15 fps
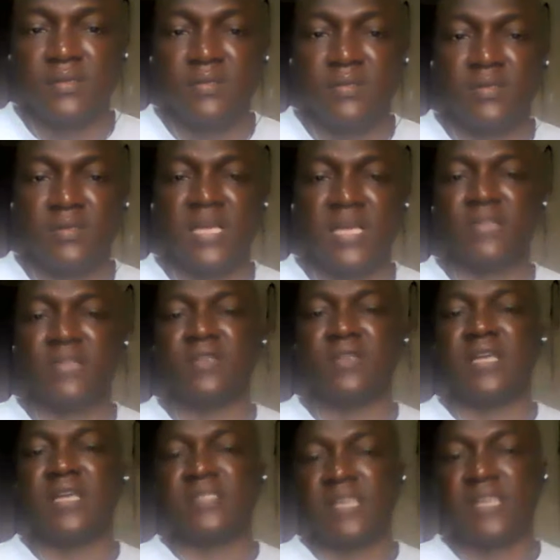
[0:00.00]
To get
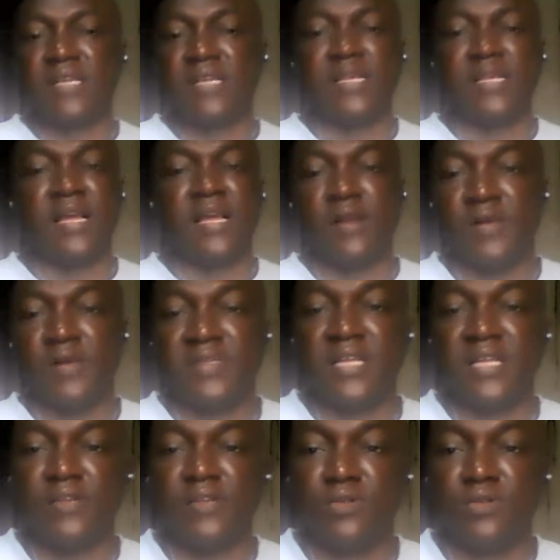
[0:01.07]
under his skin, he encouraged
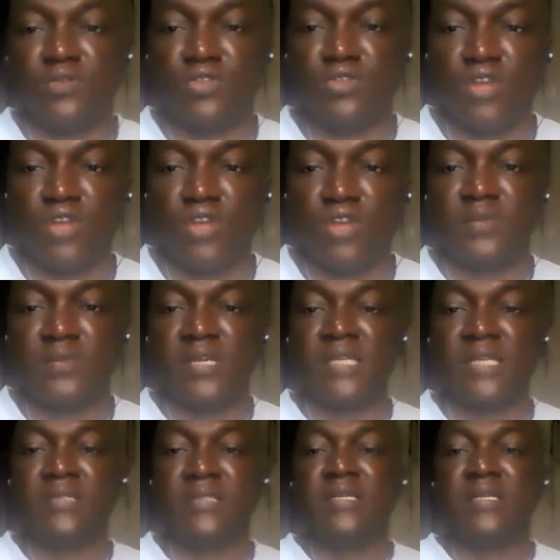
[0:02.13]
De Niro to stop
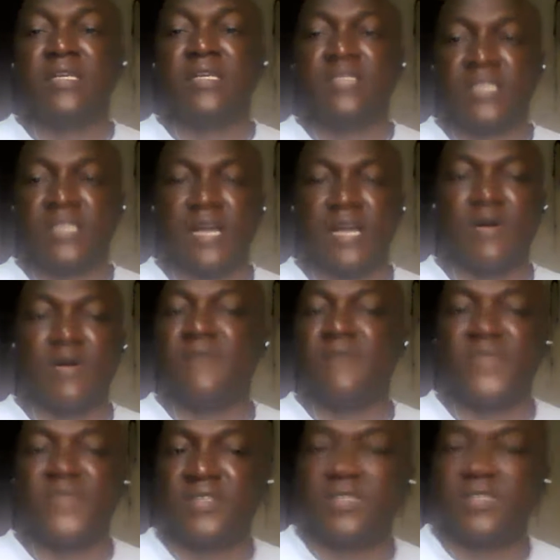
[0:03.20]
in Chicago and
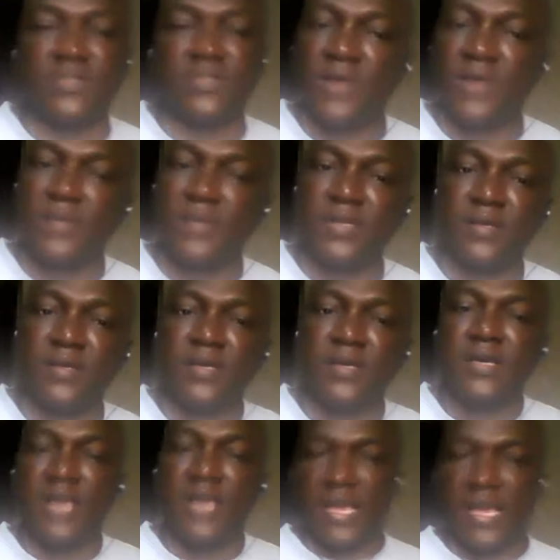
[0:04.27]
visit his family.
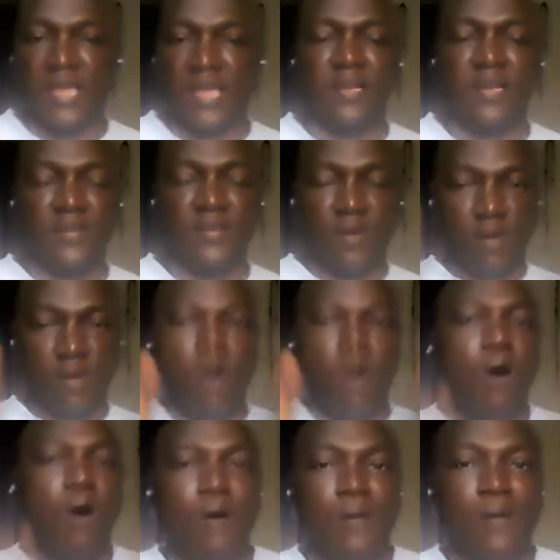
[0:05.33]
A healing occurred.